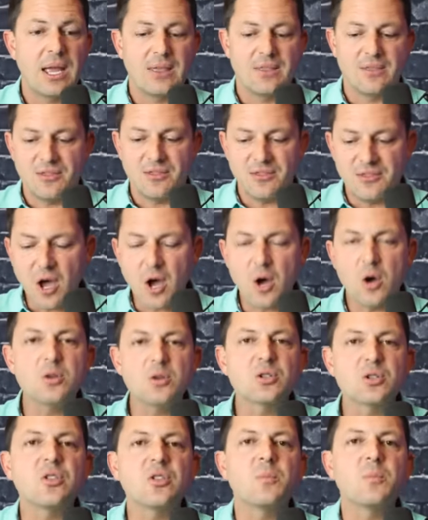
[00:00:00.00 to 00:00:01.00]

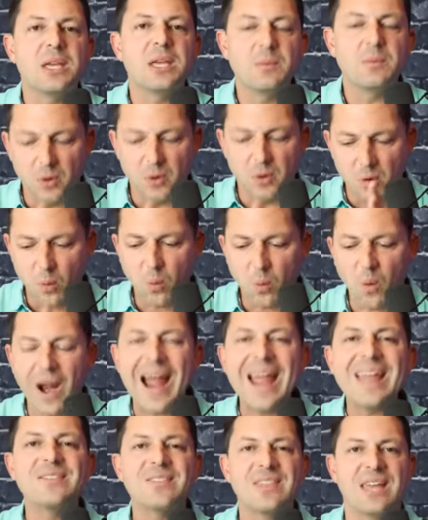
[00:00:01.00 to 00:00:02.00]
Those are the people
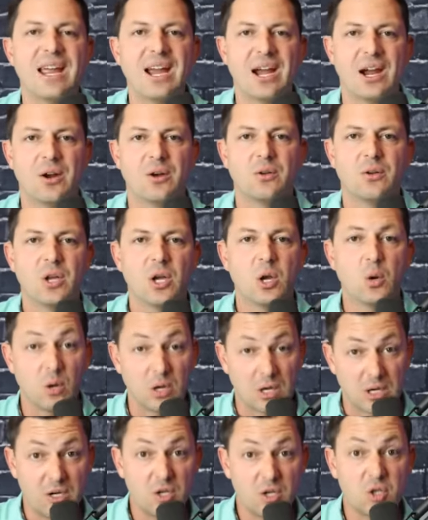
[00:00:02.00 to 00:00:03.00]
right there who
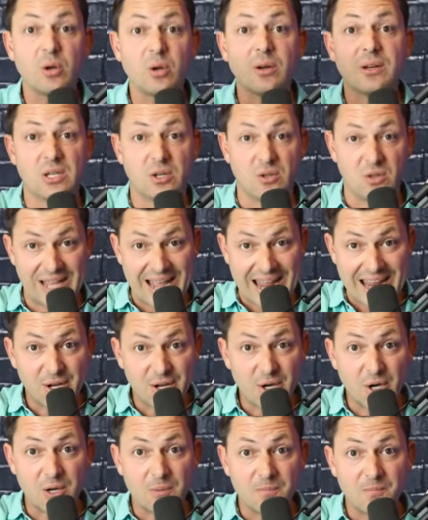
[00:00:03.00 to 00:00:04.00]
are going to do a deal
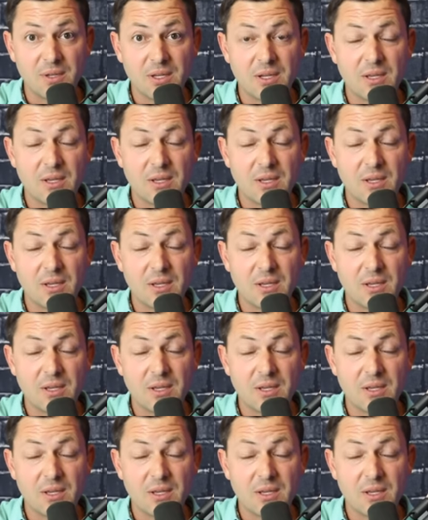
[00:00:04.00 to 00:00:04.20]
later